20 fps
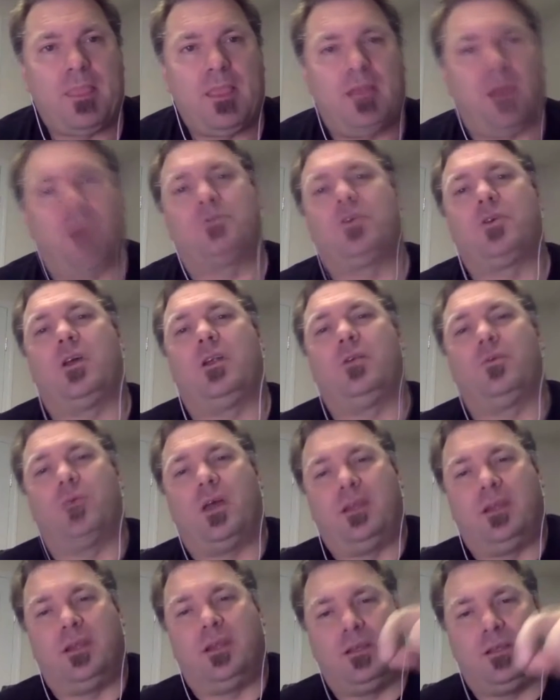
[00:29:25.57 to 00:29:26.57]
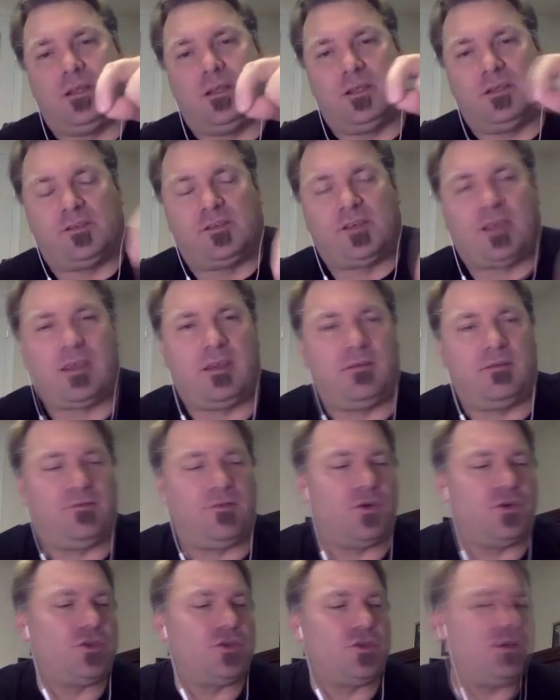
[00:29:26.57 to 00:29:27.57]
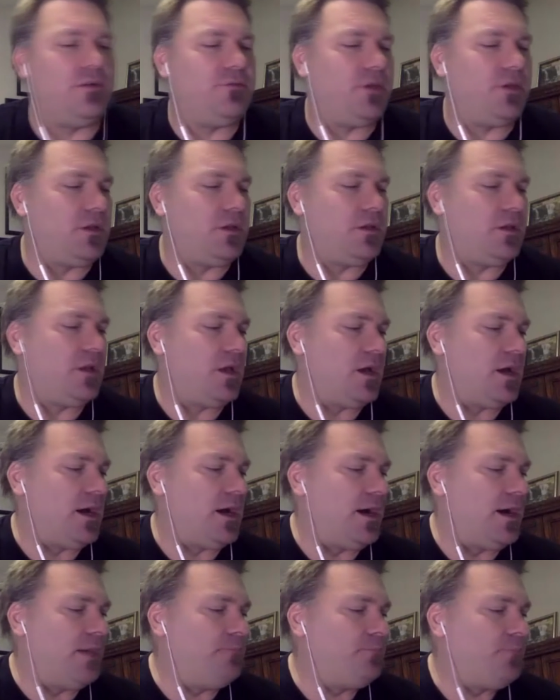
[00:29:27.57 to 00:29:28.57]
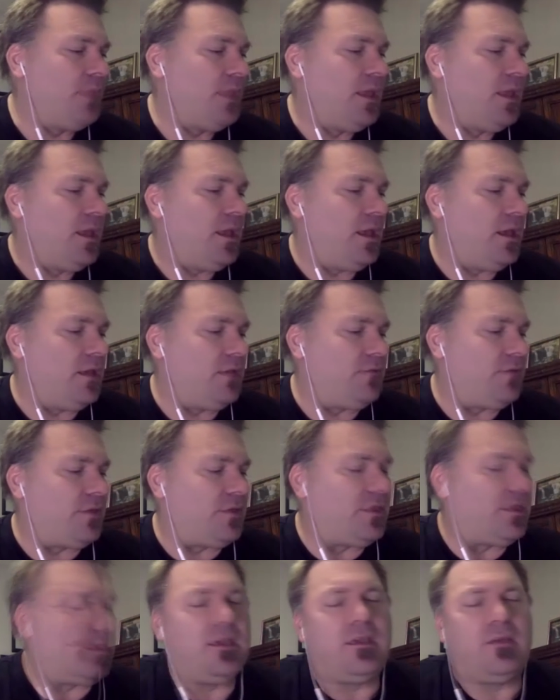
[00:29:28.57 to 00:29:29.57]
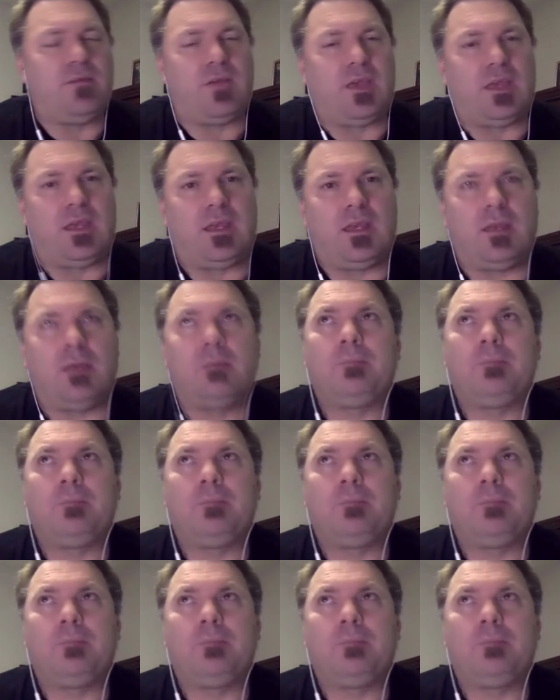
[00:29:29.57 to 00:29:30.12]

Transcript: And I'm trying to run it, the second version of it. And if you think of it,